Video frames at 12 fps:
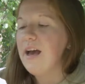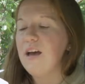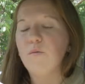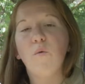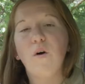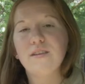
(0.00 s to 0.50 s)

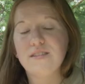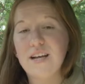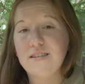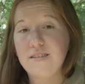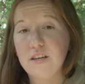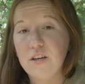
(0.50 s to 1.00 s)
And once
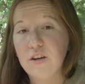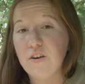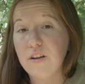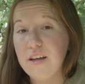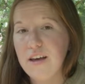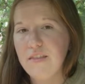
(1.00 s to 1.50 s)
that's
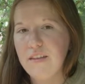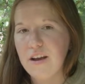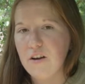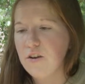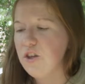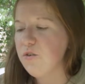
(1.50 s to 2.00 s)
securely in
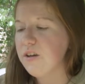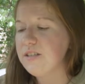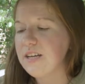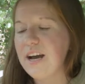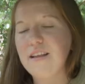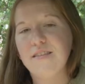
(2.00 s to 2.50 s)
there, you can
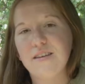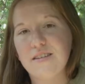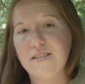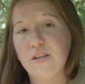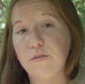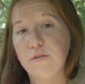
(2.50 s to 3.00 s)
tighten this
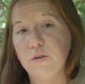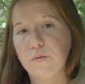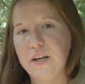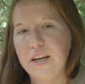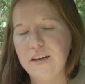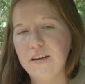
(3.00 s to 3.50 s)
silver
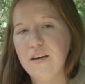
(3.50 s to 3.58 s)
ring.